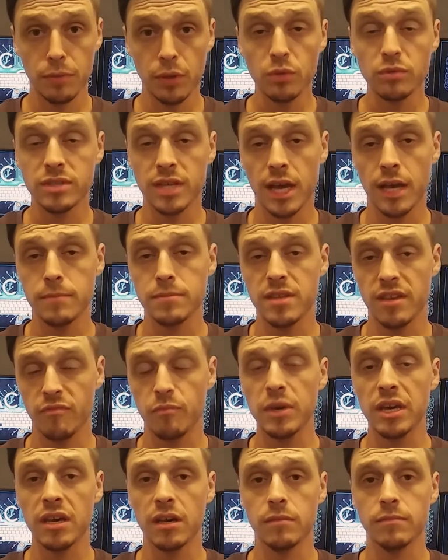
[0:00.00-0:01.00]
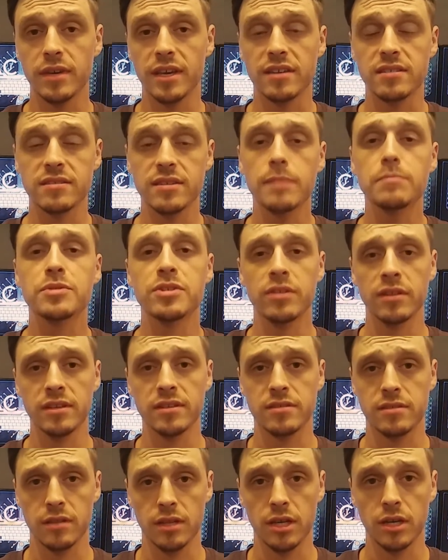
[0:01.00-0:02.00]
Boot times have become
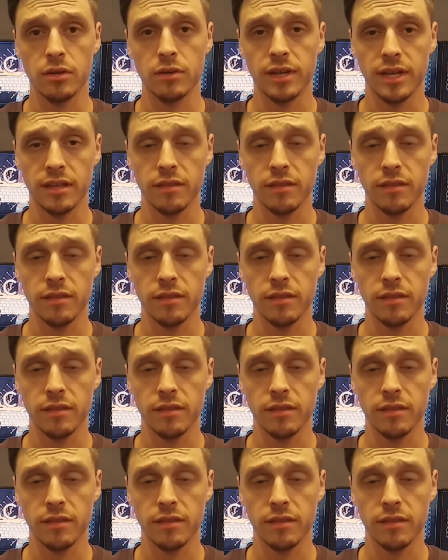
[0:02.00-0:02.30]
exceptionally slow